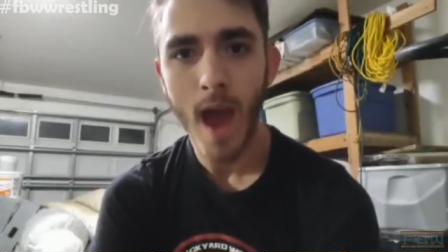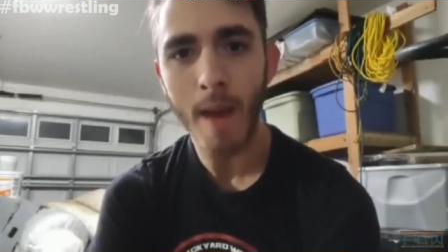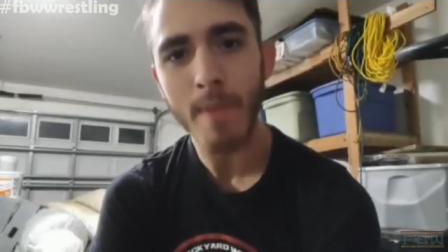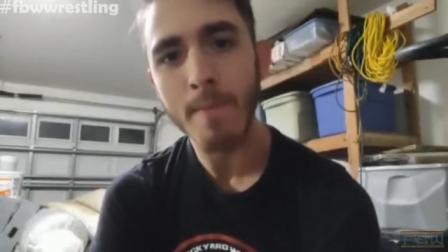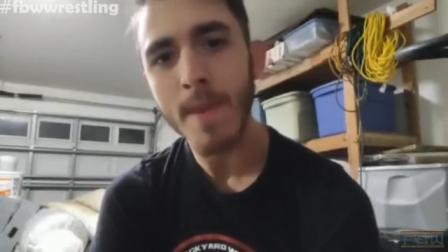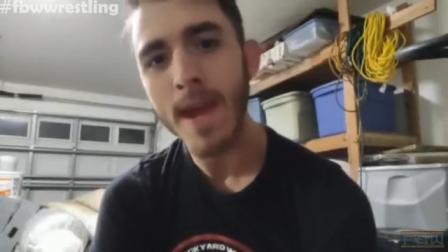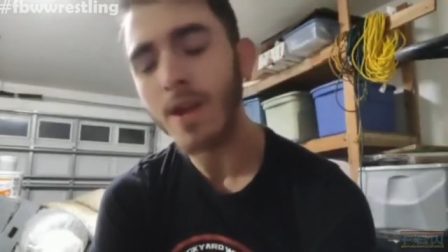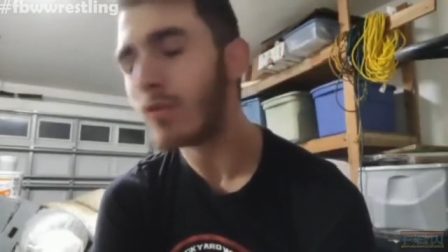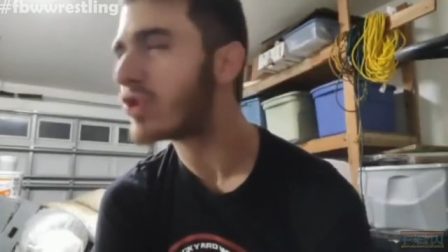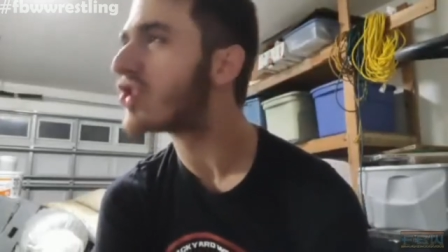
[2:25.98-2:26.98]
I'm the man
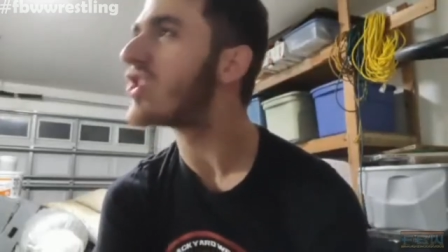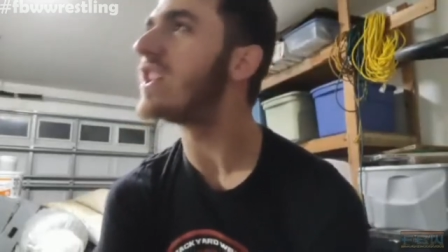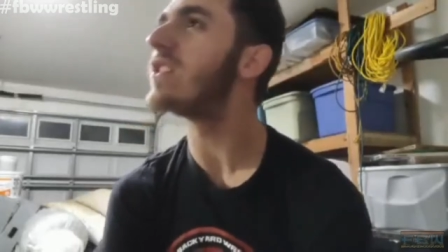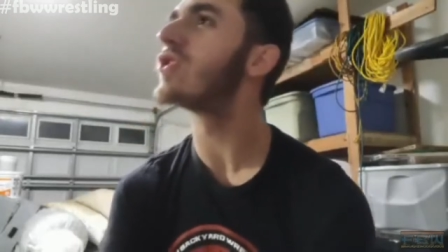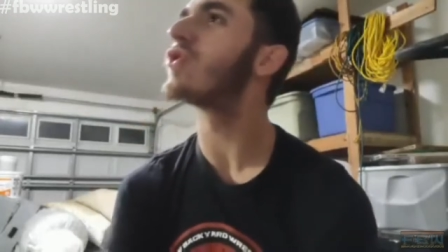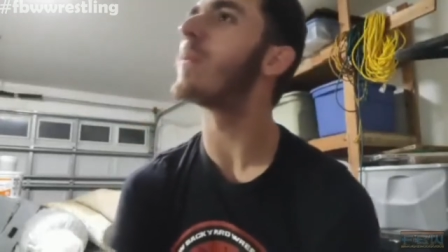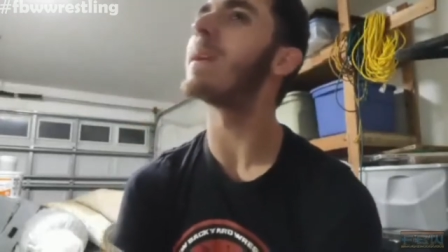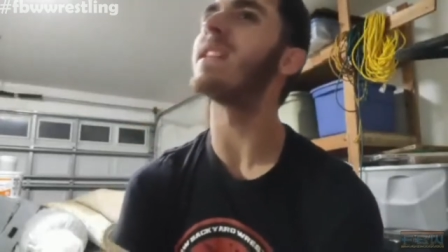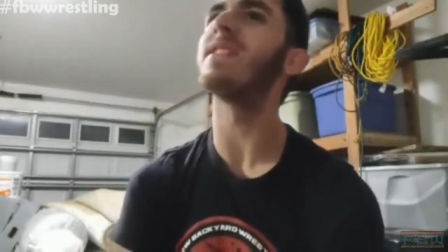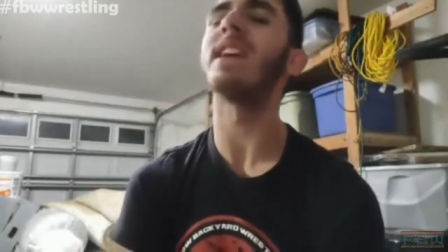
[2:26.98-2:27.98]
who's seen so
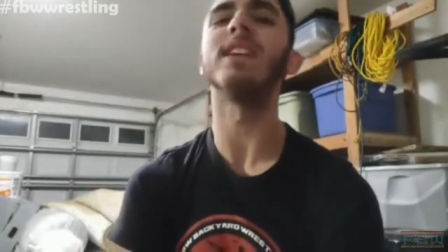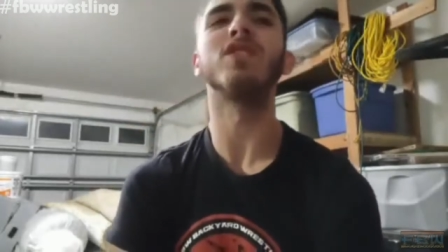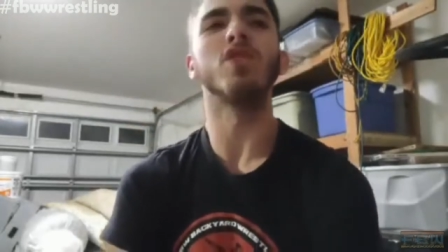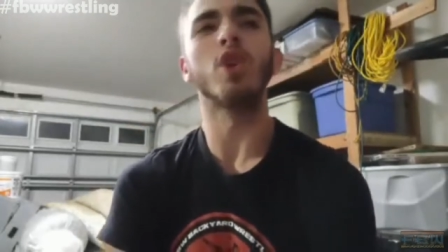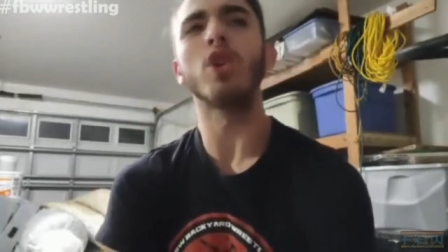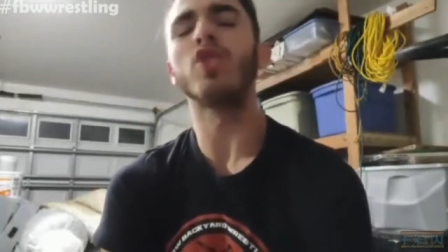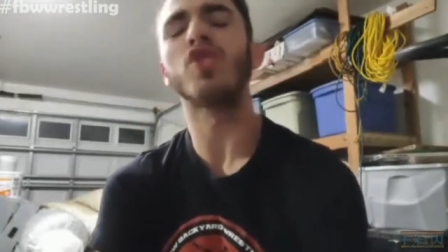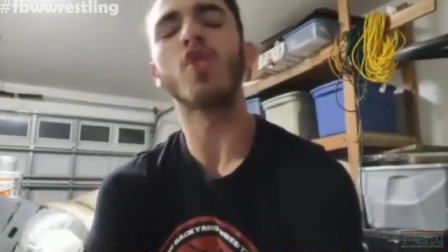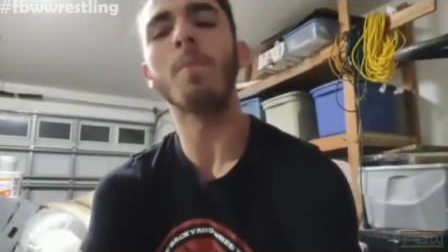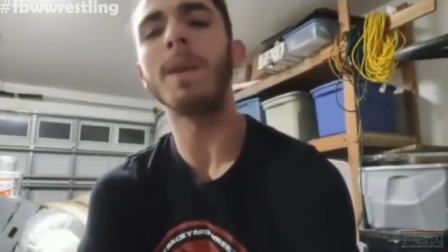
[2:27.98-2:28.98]
many things, learned
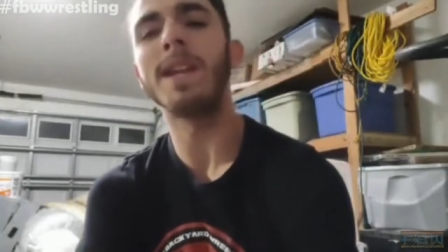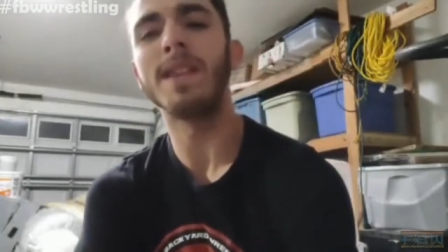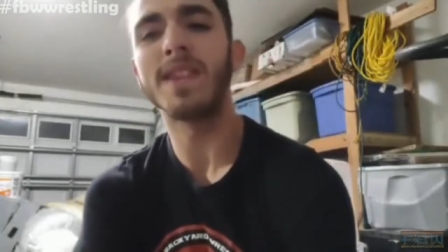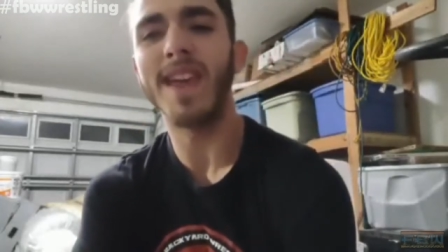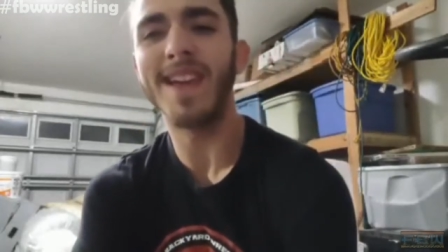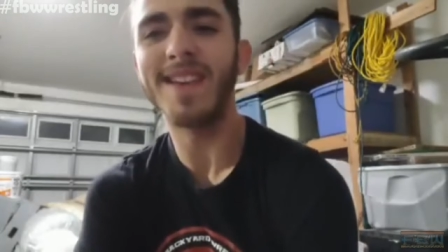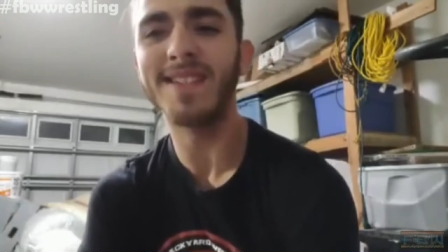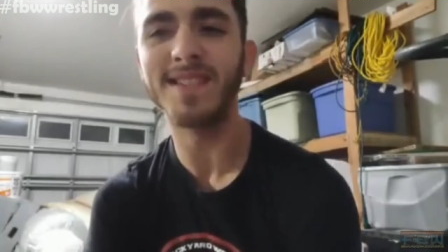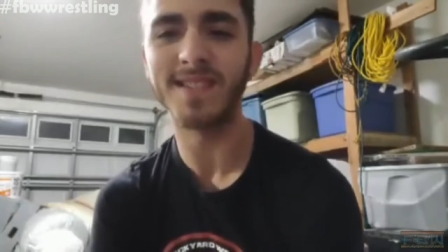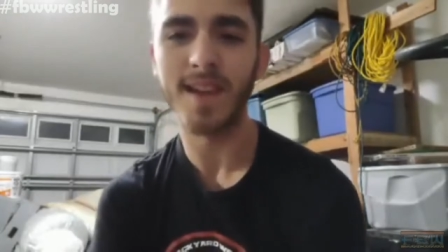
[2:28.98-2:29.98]
so many
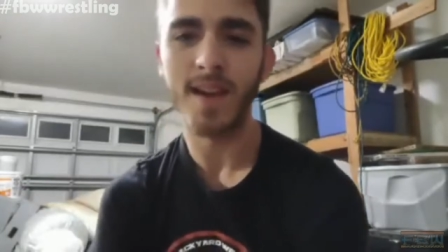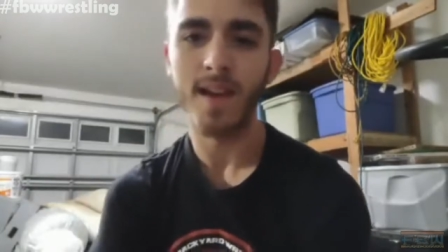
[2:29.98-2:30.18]
things